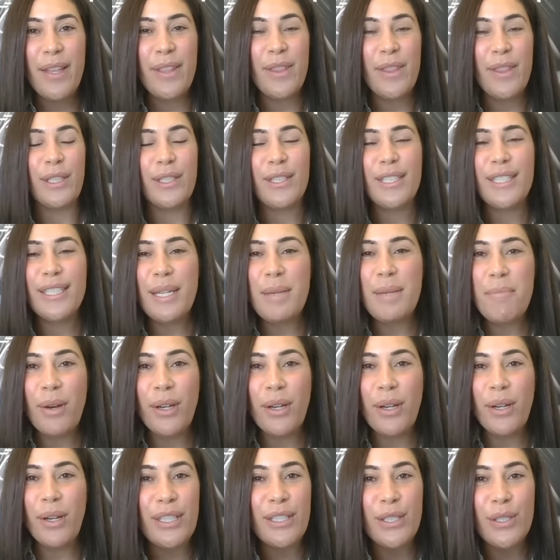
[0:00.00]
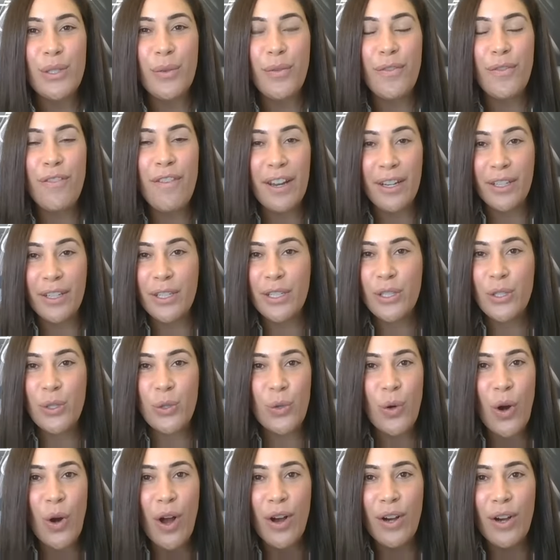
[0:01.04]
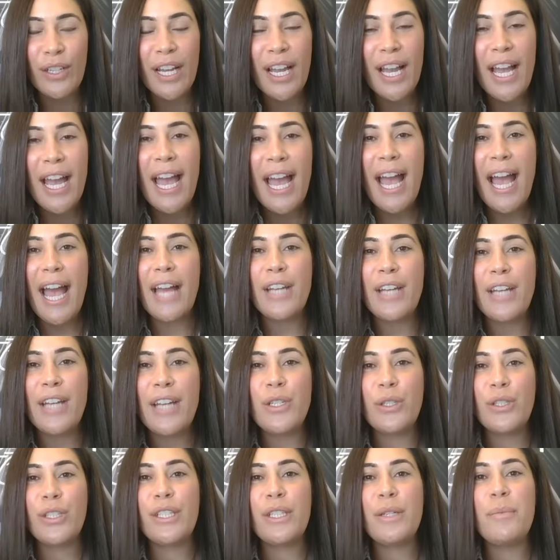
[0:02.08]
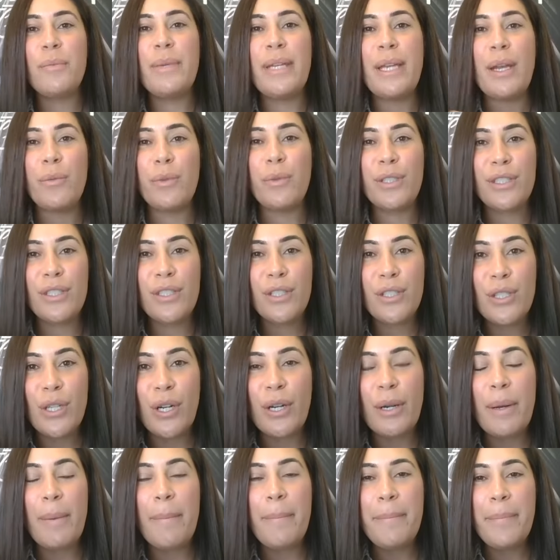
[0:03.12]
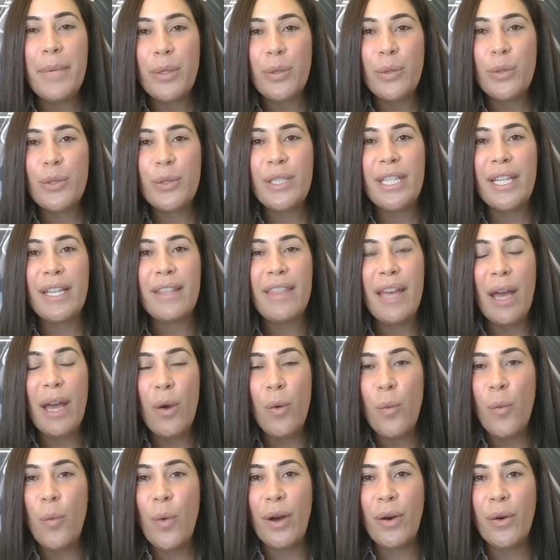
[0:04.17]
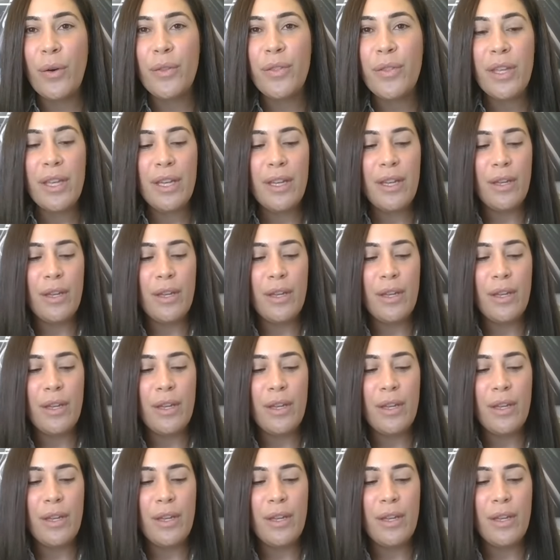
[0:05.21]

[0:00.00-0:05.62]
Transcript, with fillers: Real estate market is still very strong, and you're going to be able to start building that wealth.